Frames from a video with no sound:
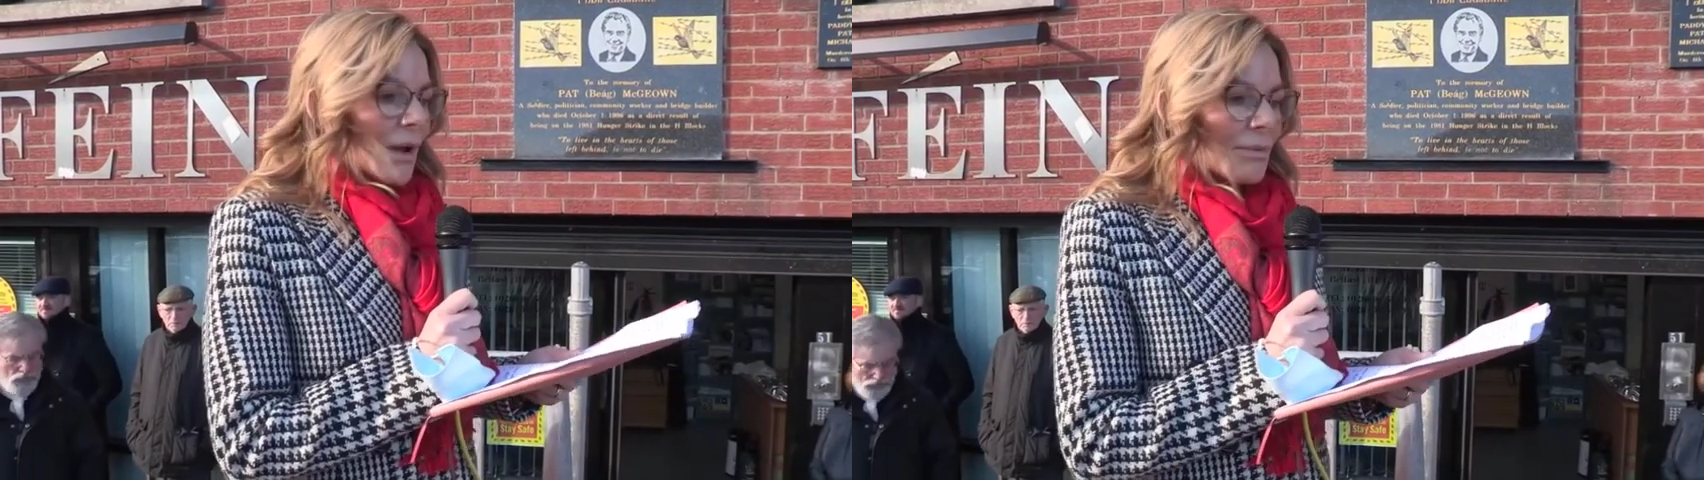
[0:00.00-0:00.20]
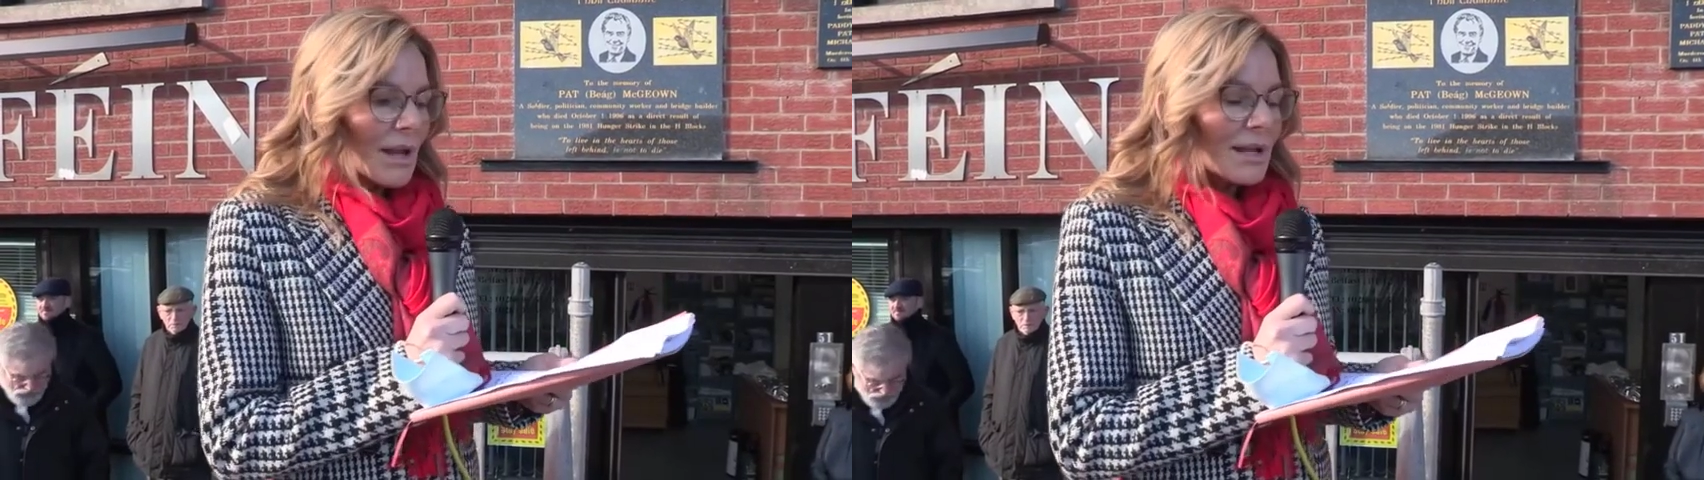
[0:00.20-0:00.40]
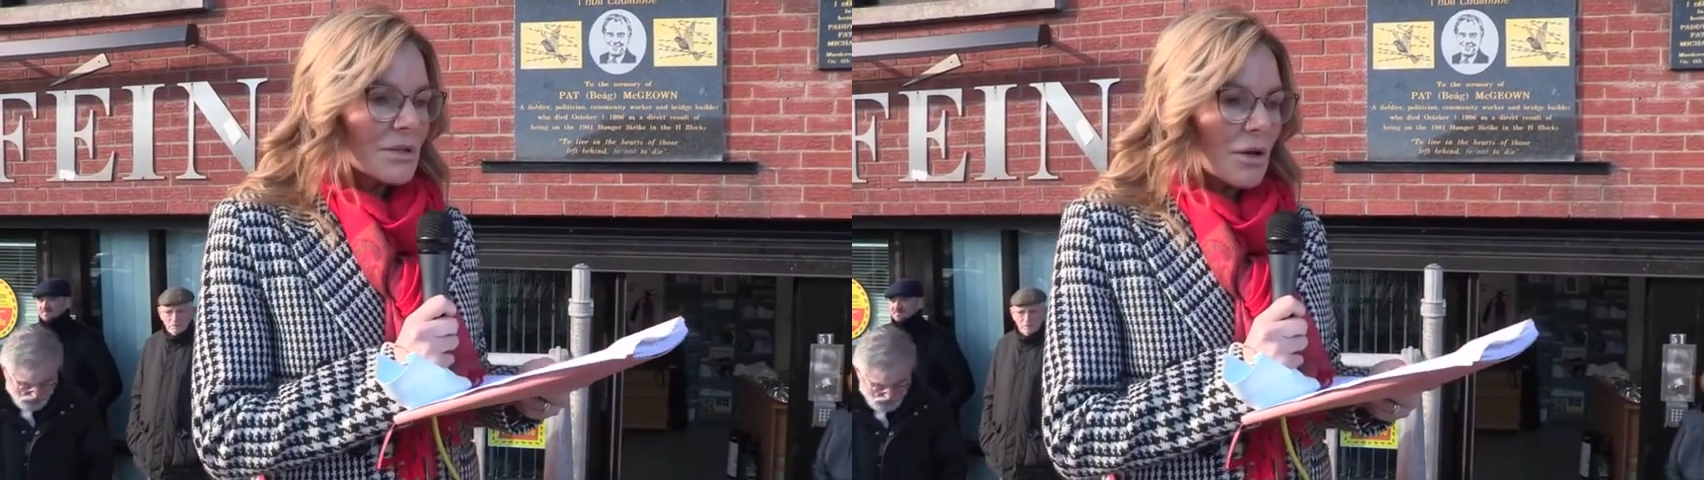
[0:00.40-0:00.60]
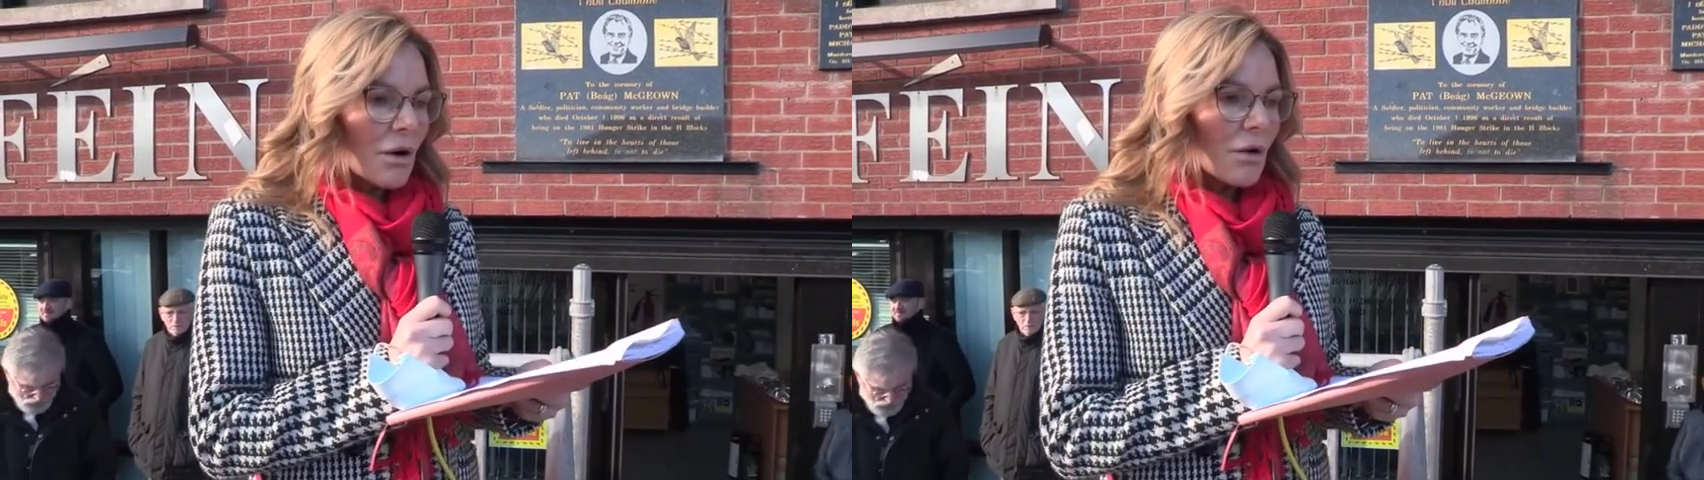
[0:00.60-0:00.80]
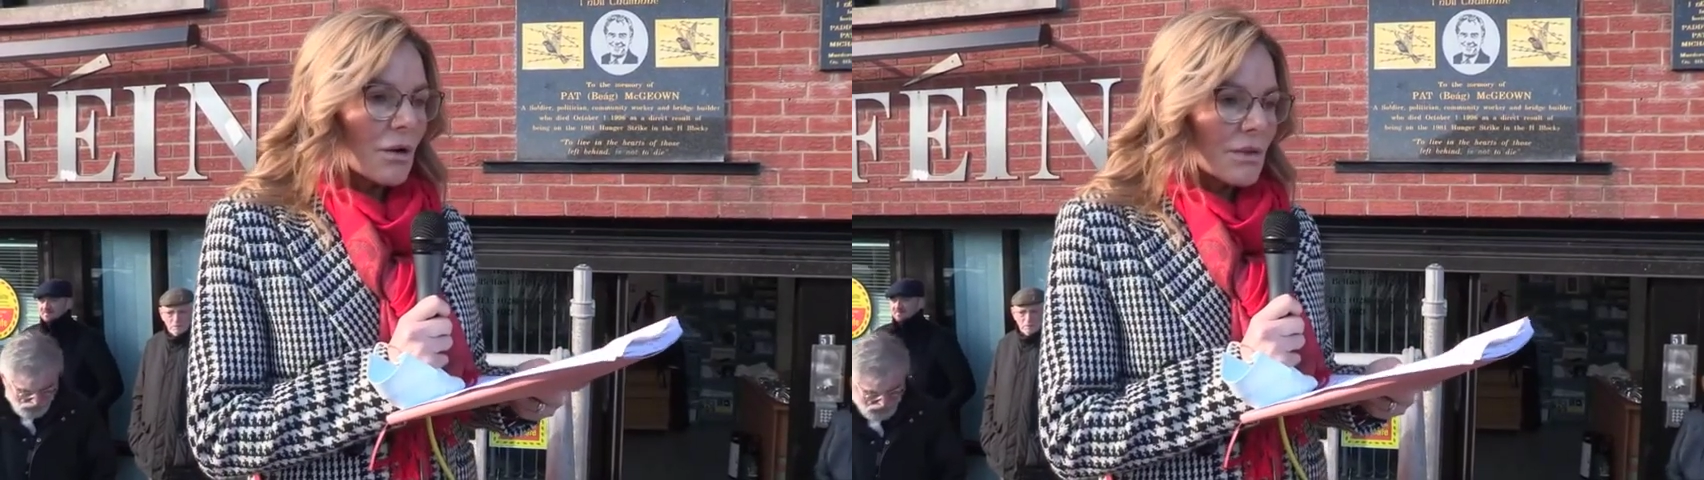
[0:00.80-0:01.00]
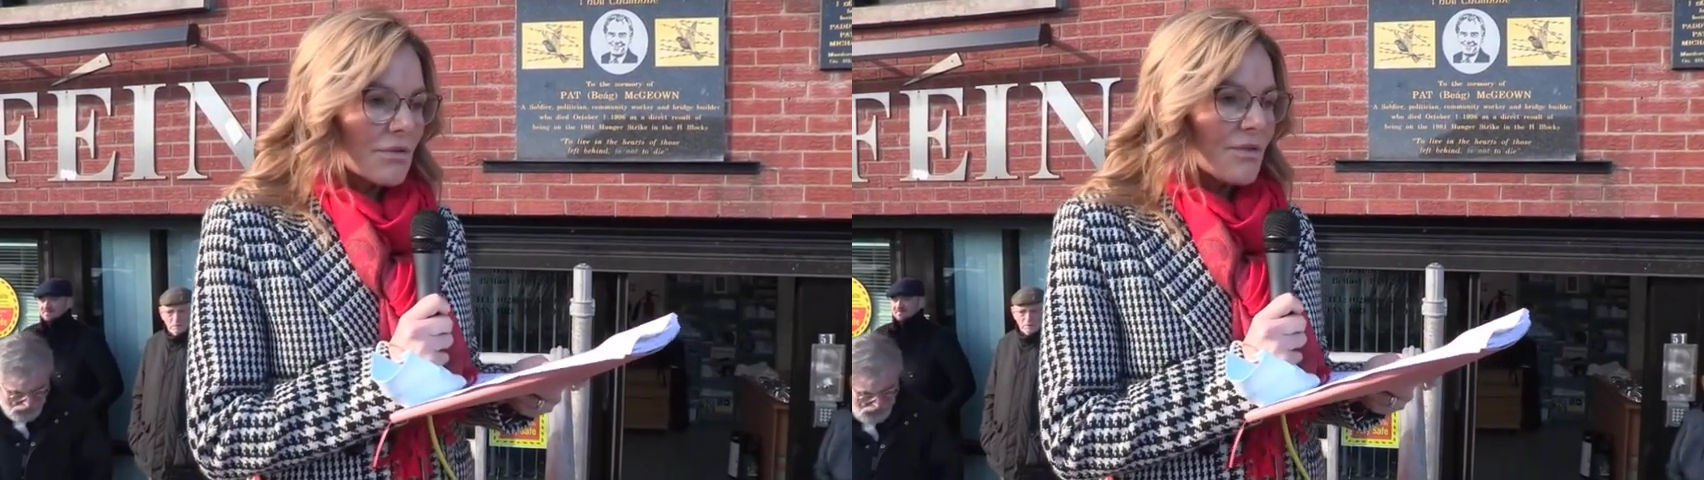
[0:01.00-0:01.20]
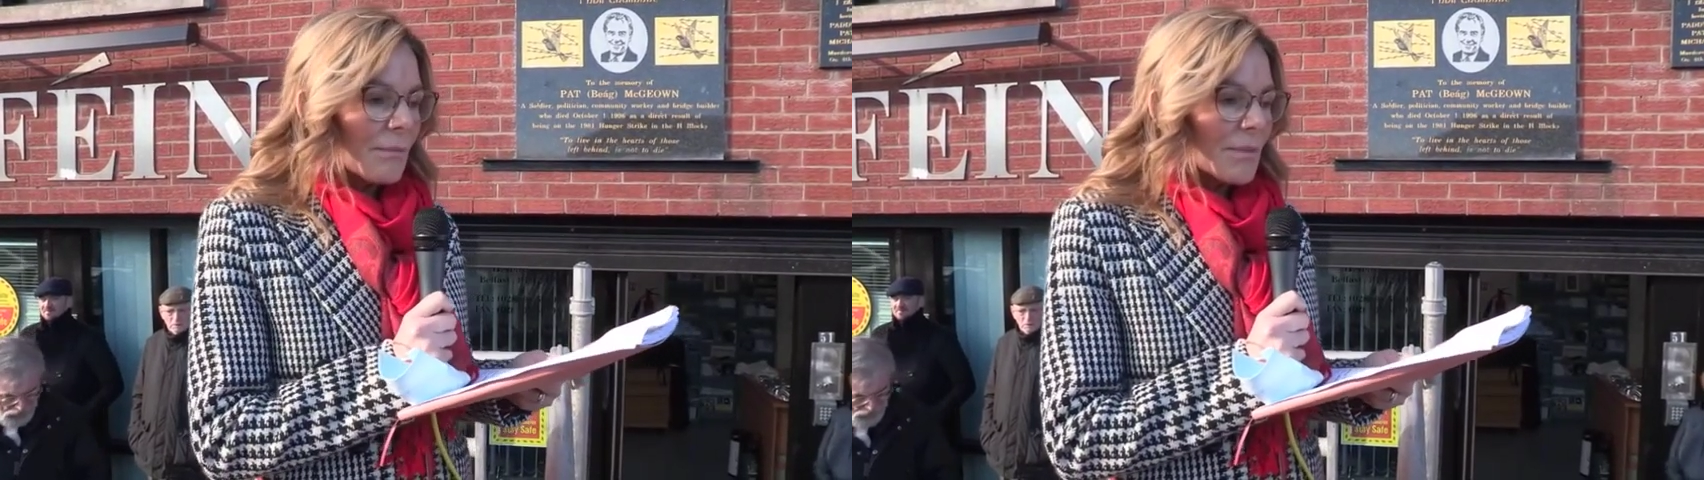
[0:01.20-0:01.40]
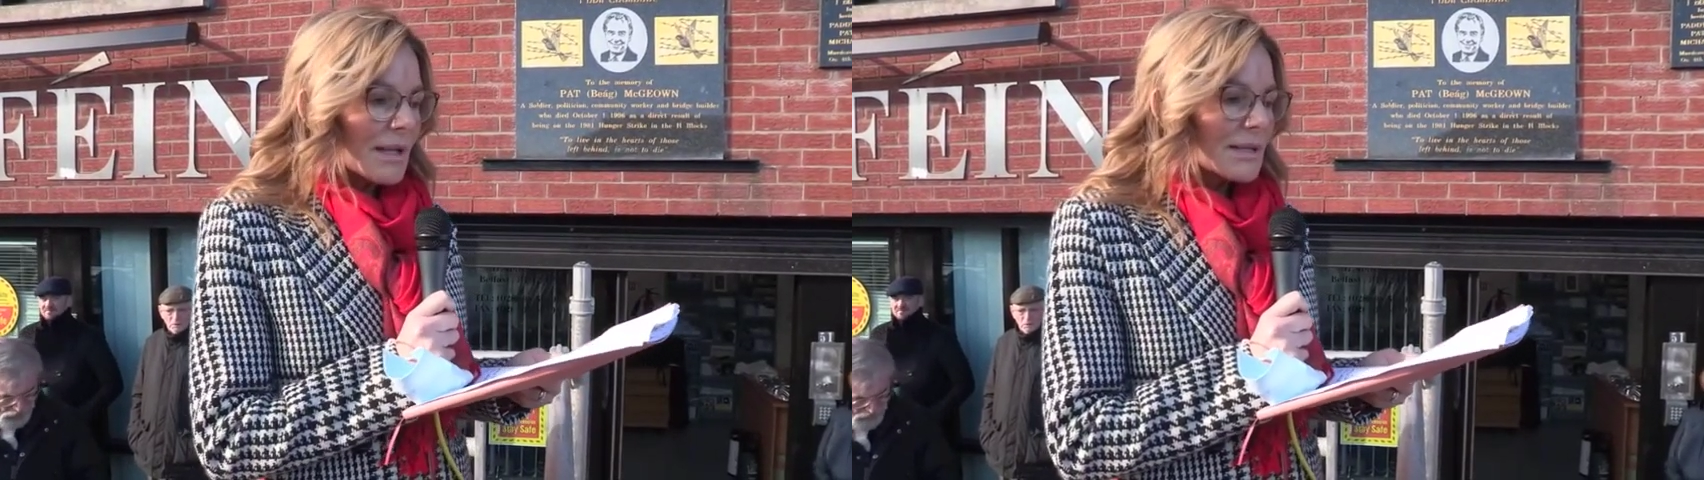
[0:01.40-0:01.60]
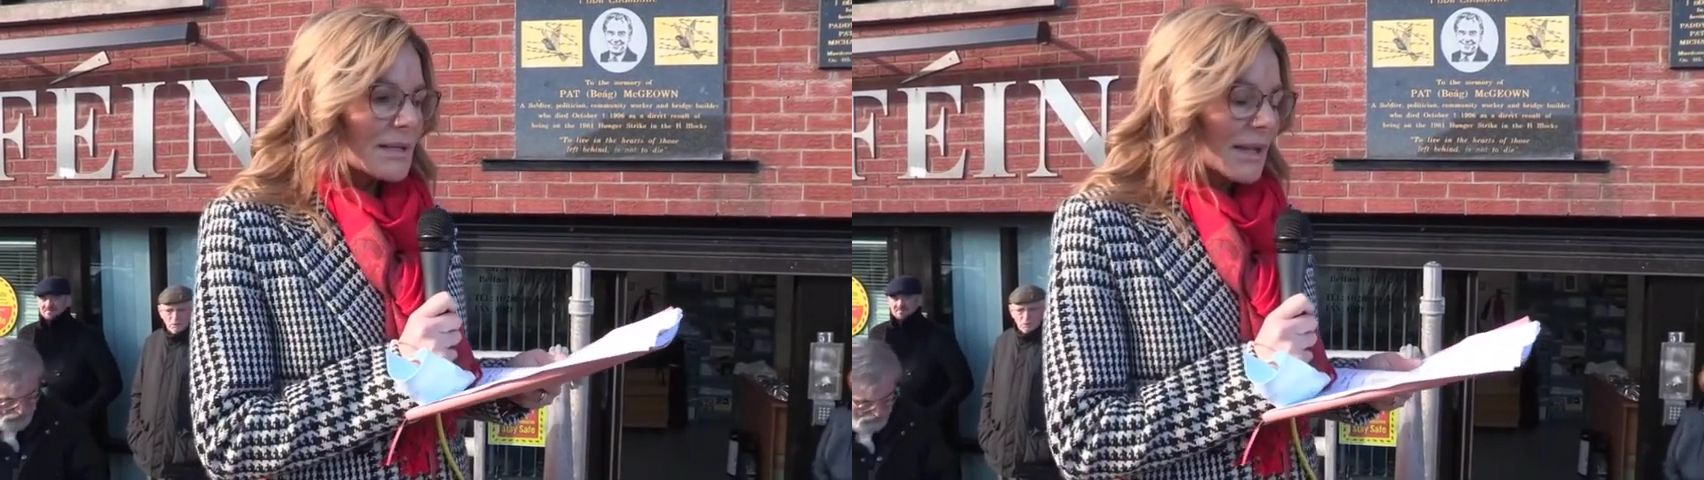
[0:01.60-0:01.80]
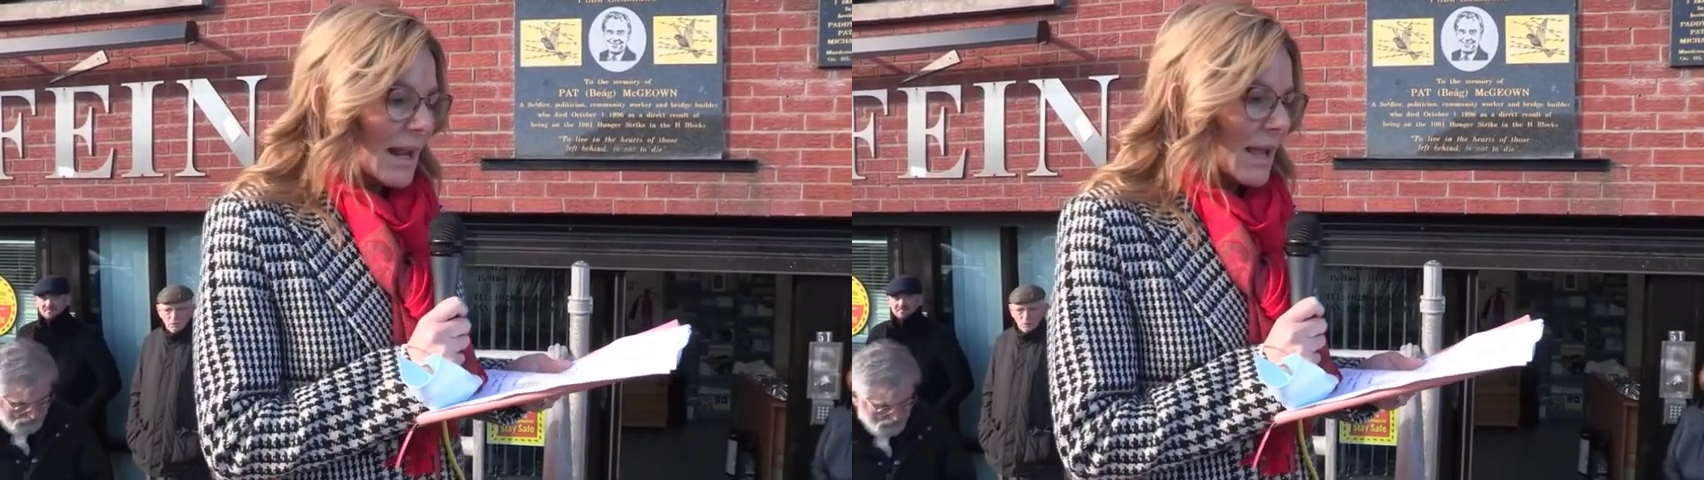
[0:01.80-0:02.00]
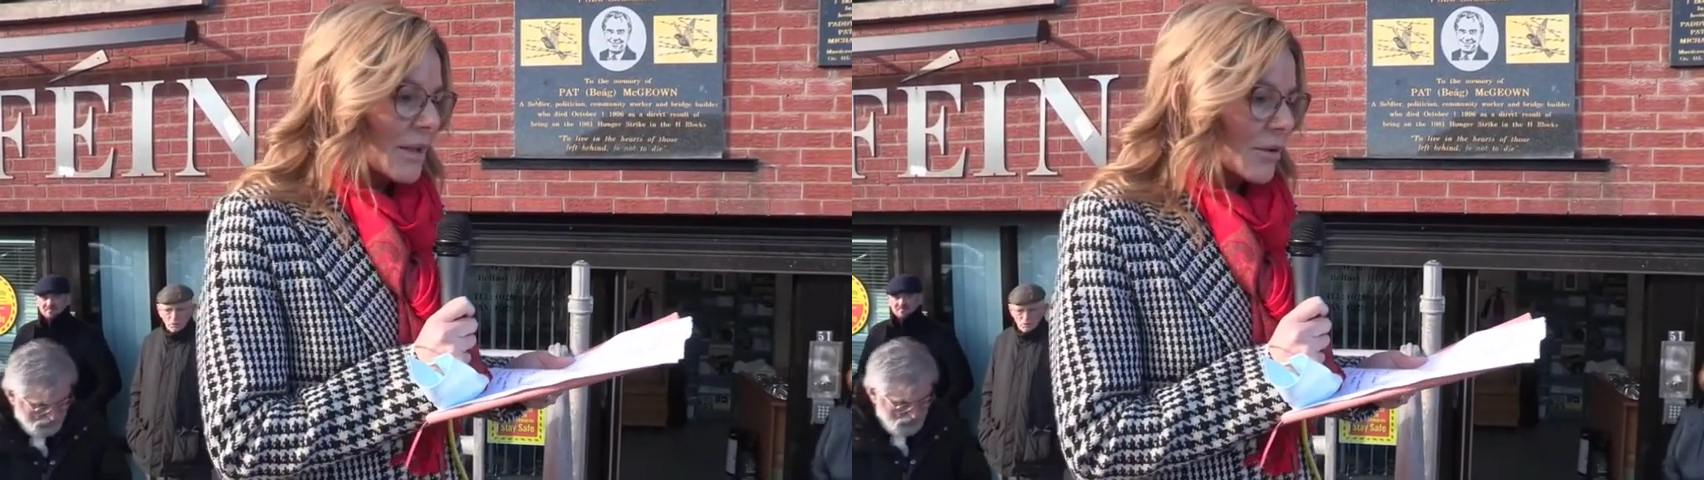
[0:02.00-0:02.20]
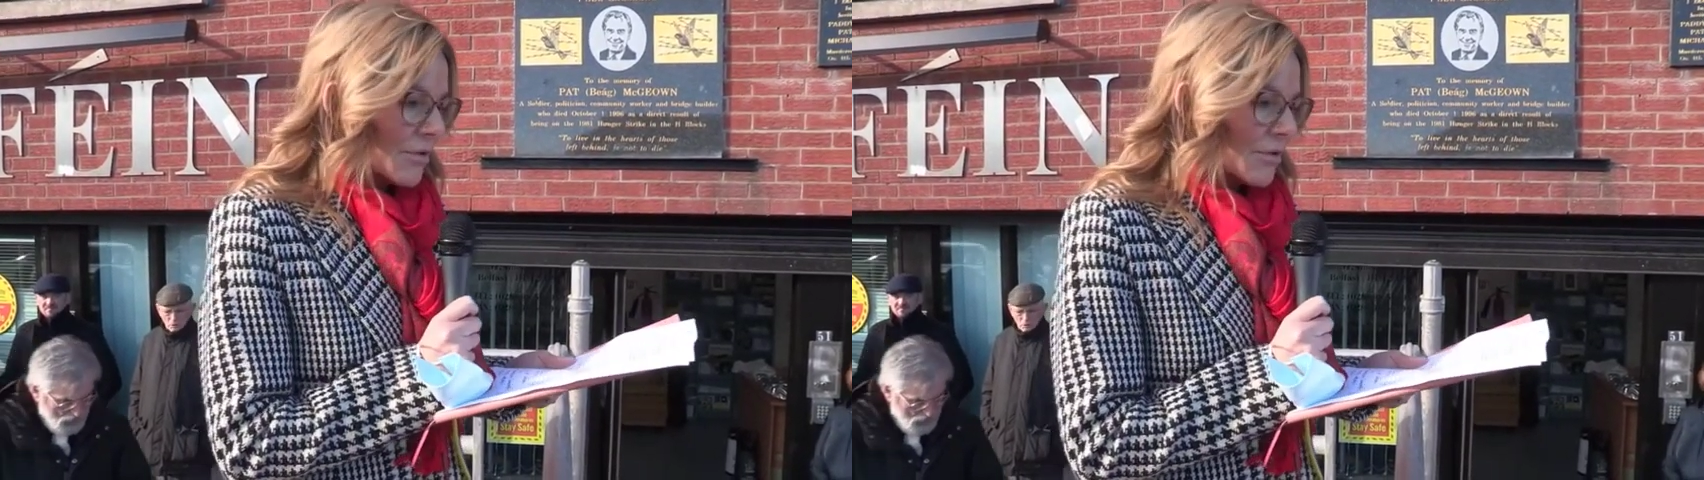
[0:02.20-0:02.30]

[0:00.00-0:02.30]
I would like to call on the families to lay your